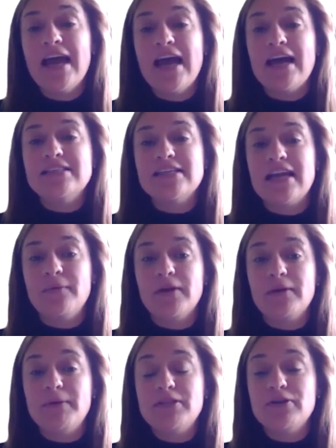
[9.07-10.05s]
And today we're going
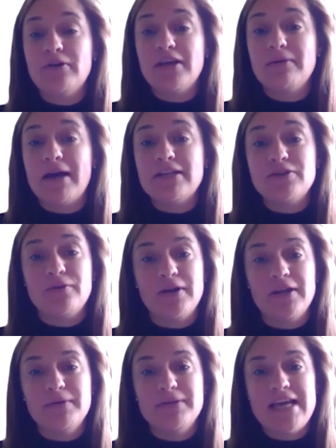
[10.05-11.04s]
to be talking about
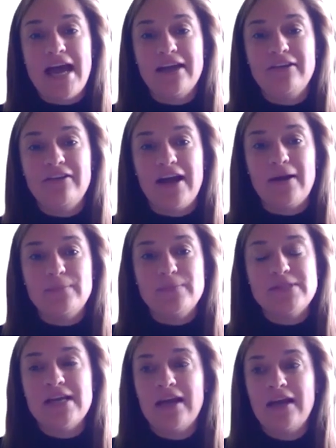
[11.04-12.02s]
toying with tangrams.